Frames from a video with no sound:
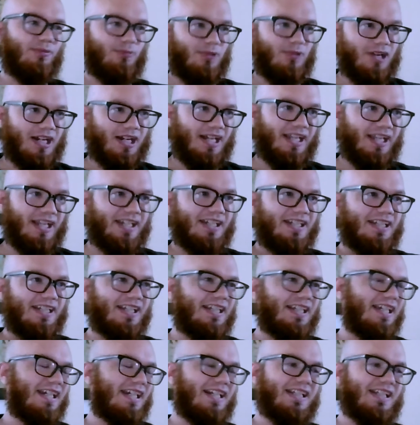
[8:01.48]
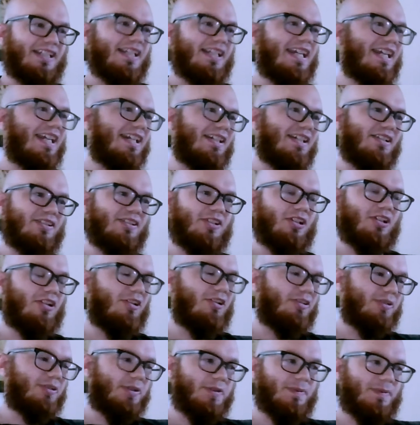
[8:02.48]
what. And again, it
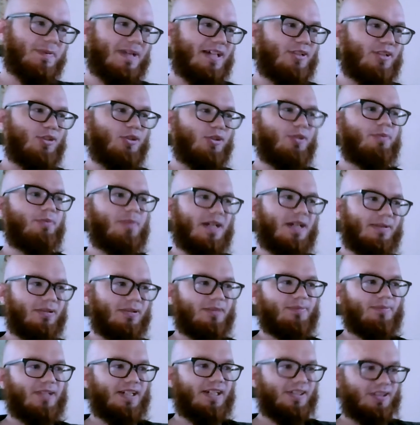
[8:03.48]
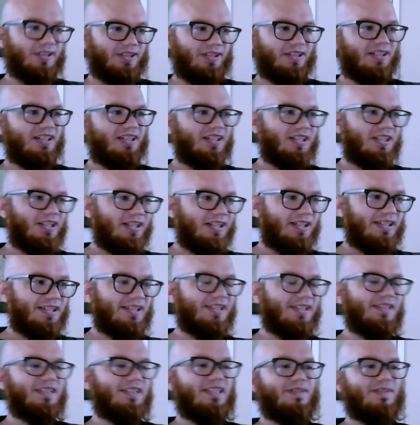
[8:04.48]
all goes back to public pressure.
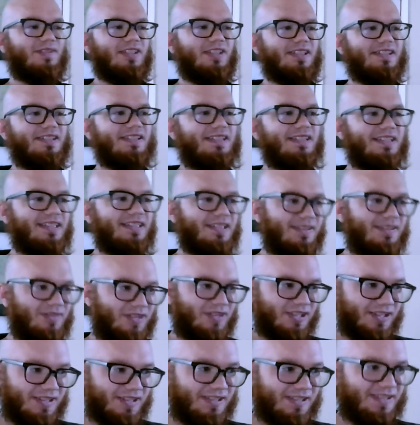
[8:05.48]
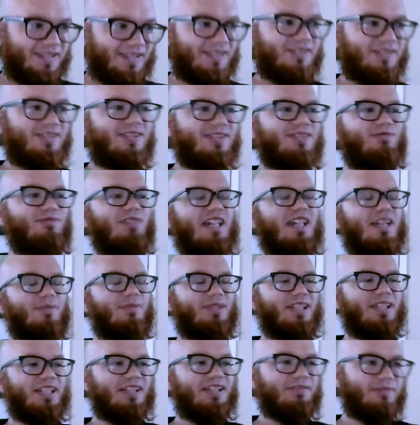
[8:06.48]
If this
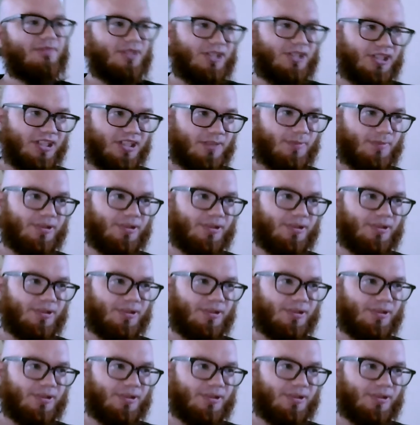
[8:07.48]
family of Virginia